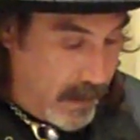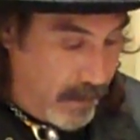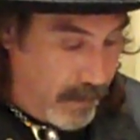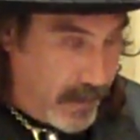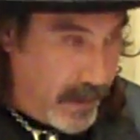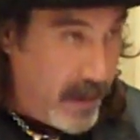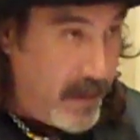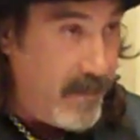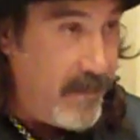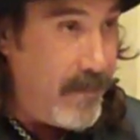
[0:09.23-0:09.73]

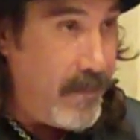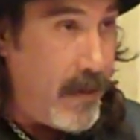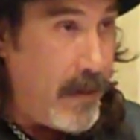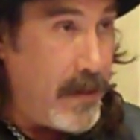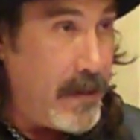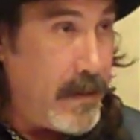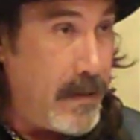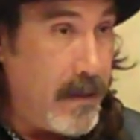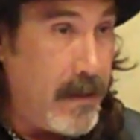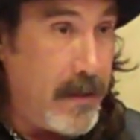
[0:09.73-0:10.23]
bit of
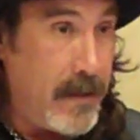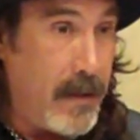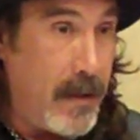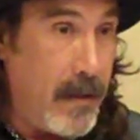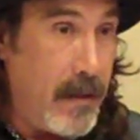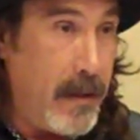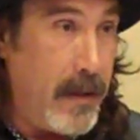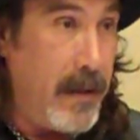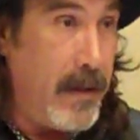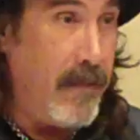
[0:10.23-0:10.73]
Narcissa,
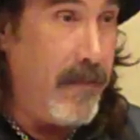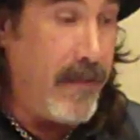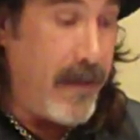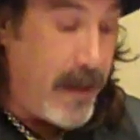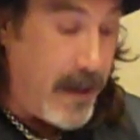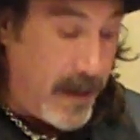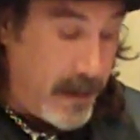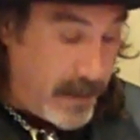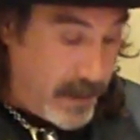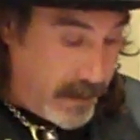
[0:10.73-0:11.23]
Our Lady of
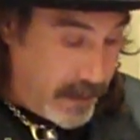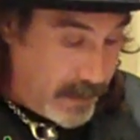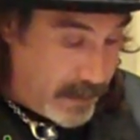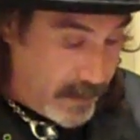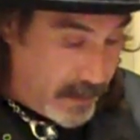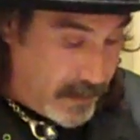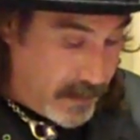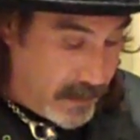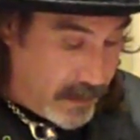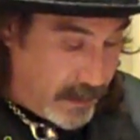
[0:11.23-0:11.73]

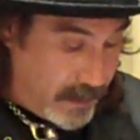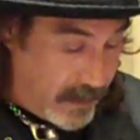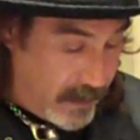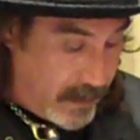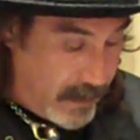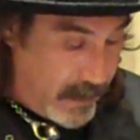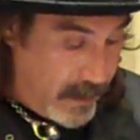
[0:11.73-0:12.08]
Ashes.